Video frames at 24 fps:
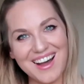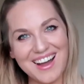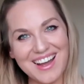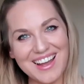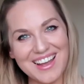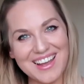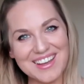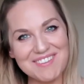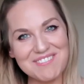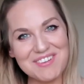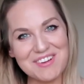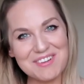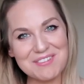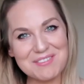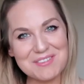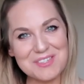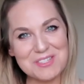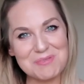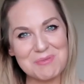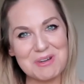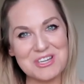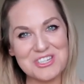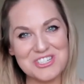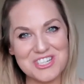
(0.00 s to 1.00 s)
Hi, welcome
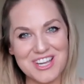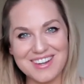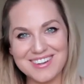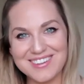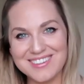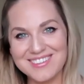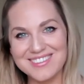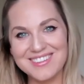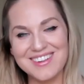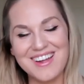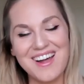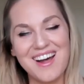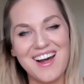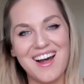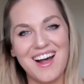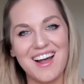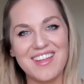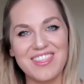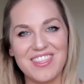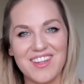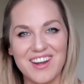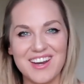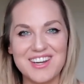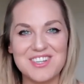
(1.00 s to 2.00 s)
to my channel.
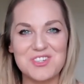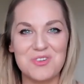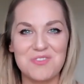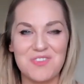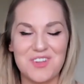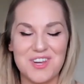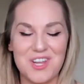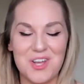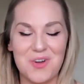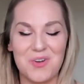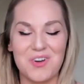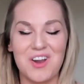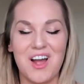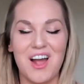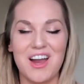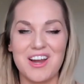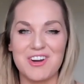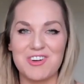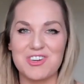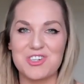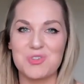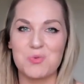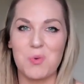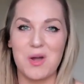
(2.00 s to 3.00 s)
I thought I'd do a video on
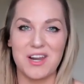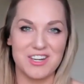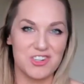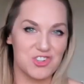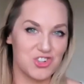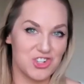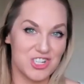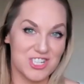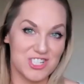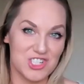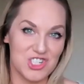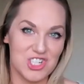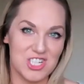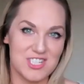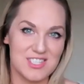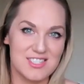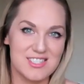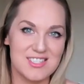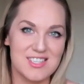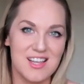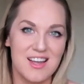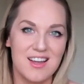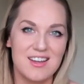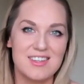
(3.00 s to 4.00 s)
Irish wedding
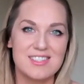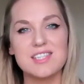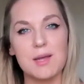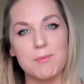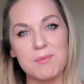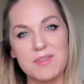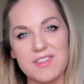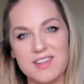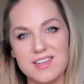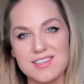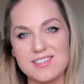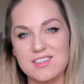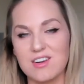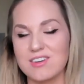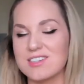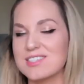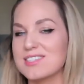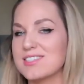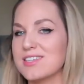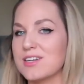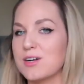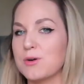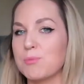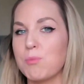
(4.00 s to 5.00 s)
traditions. Some of these are
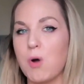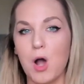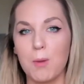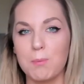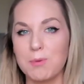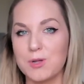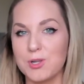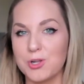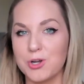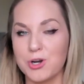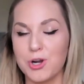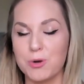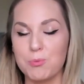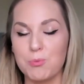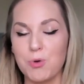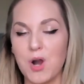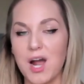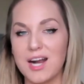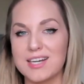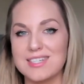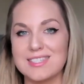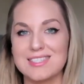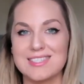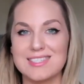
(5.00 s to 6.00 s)
still popular and
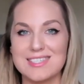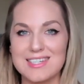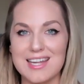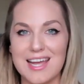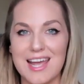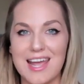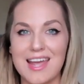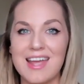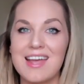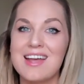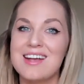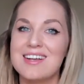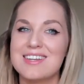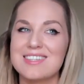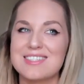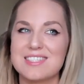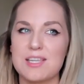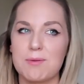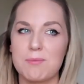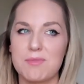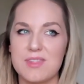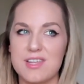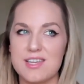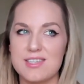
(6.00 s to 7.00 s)
practiced today.
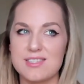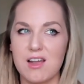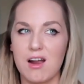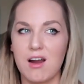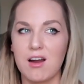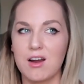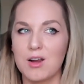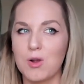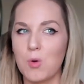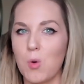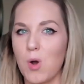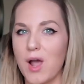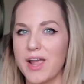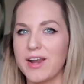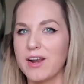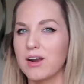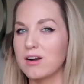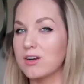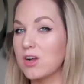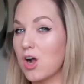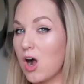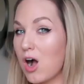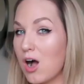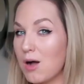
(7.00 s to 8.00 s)
Some of these are quite
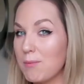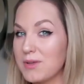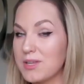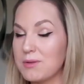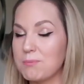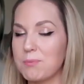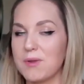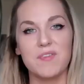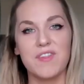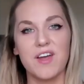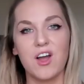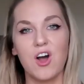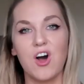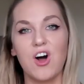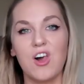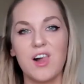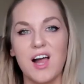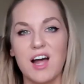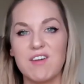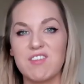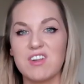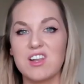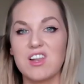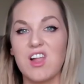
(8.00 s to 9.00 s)
uncommon, but they
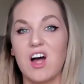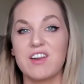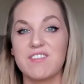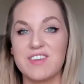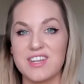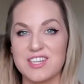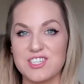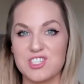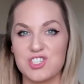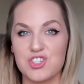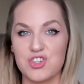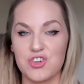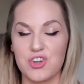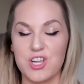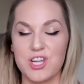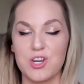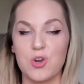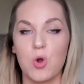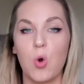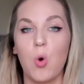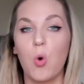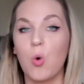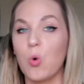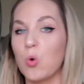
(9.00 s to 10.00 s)
all have a lot of history
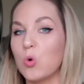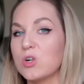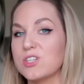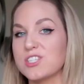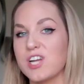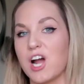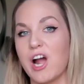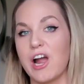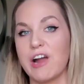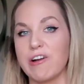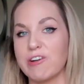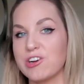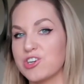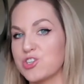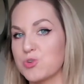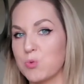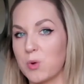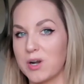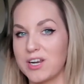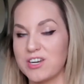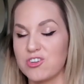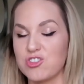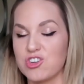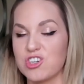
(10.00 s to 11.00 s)
and old Irish
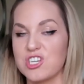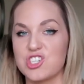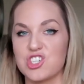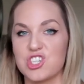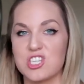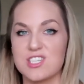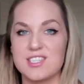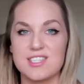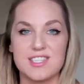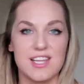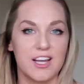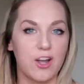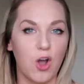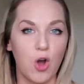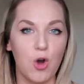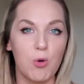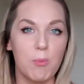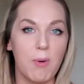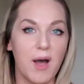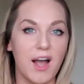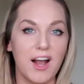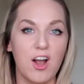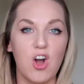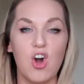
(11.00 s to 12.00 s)
wedding traditions that
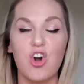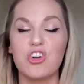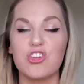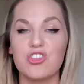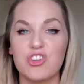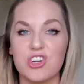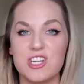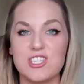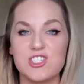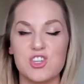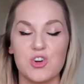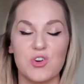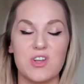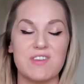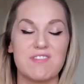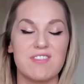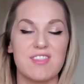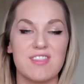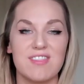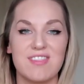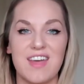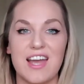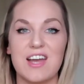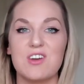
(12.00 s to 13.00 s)
go back hundreds or
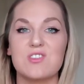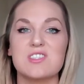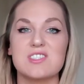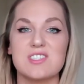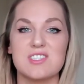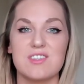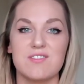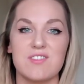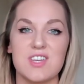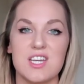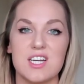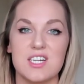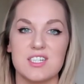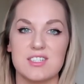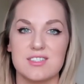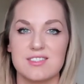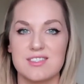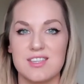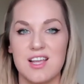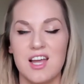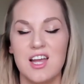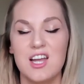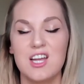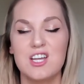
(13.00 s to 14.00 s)
even thousands of
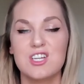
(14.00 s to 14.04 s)
years.